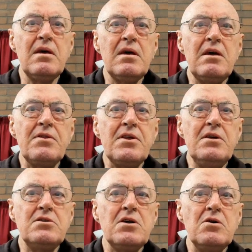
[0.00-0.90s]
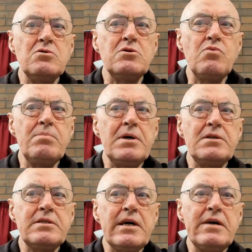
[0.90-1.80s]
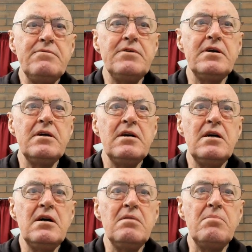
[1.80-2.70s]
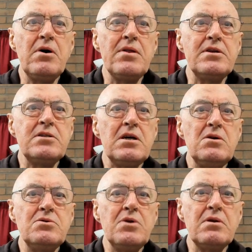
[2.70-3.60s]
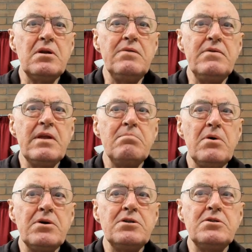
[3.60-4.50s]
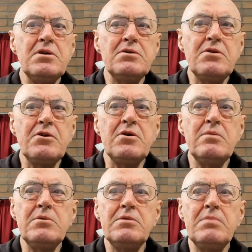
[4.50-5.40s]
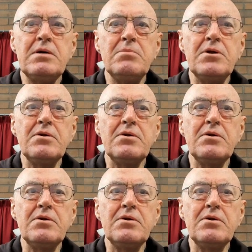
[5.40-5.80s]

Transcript: Yet these soldiers were being saved by their souls not leaving their bodies till a determined moment.